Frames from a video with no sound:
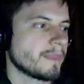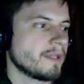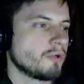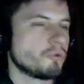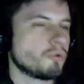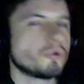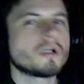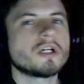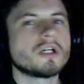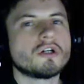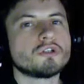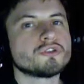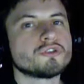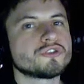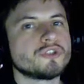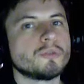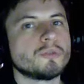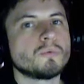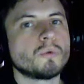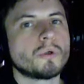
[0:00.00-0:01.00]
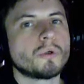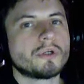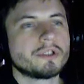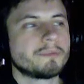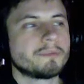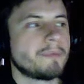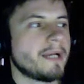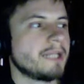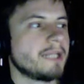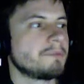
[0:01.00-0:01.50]
or also
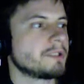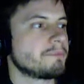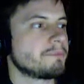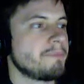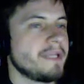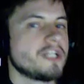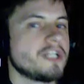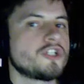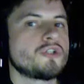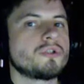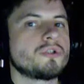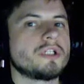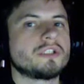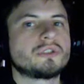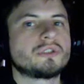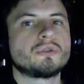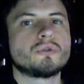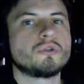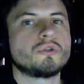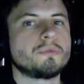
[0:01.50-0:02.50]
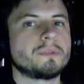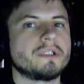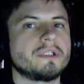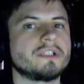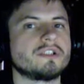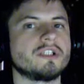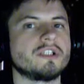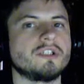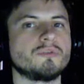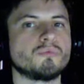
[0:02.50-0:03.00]
WordPad, but make sure not to open
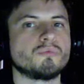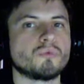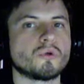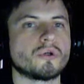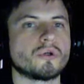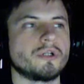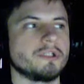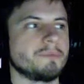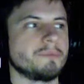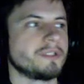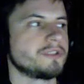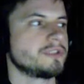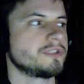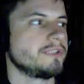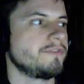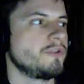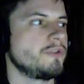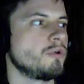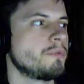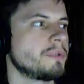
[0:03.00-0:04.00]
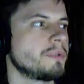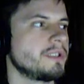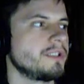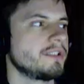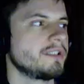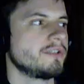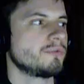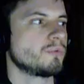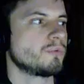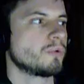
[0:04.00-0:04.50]
it in Word, because if you open
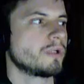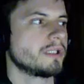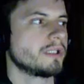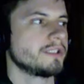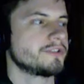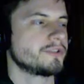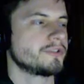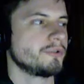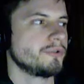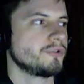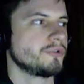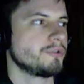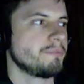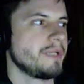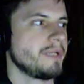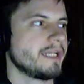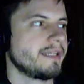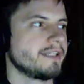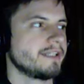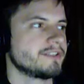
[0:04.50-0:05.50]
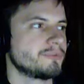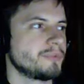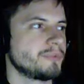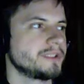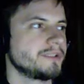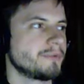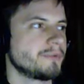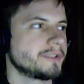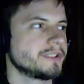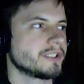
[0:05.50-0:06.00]
it in Word it's going to make things
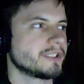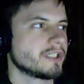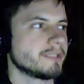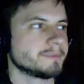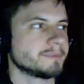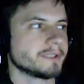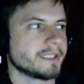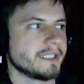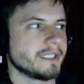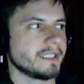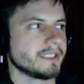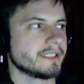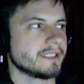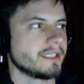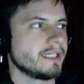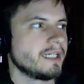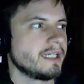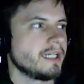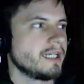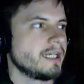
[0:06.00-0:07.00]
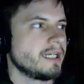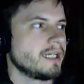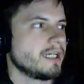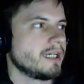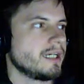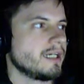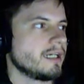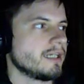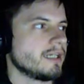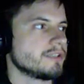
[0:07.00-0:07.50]
really, really complicated.
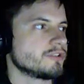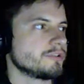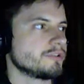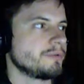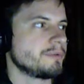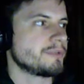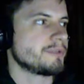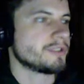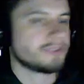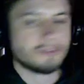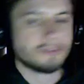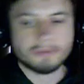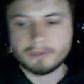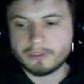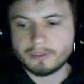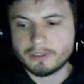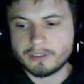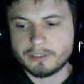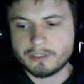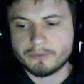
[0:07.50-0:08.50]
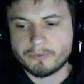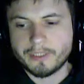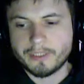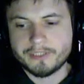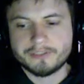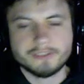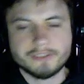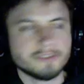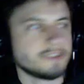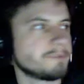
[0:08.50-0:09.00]
So let me just
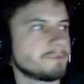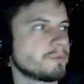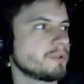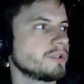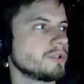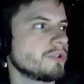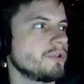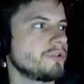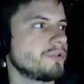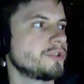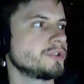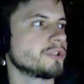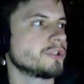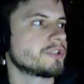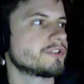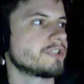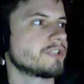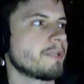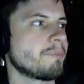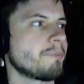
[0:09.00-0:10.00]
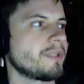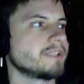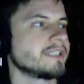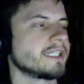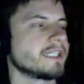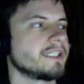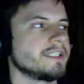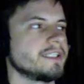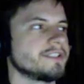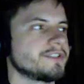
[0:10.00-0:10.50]
erase this. It's probably going to look something
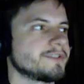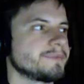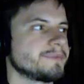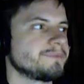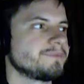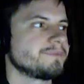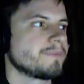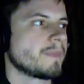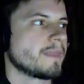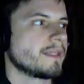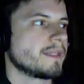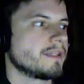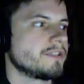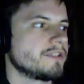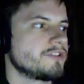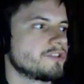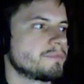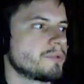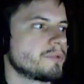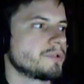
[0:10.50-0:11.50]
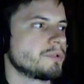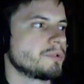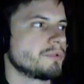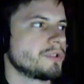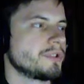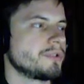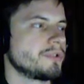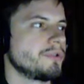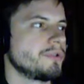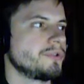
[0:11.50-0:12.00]
like this. This is probably
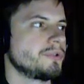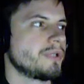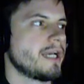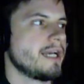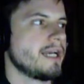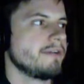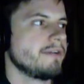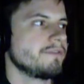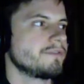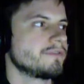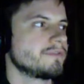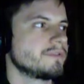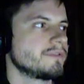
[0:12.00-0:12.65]
what you're going to have.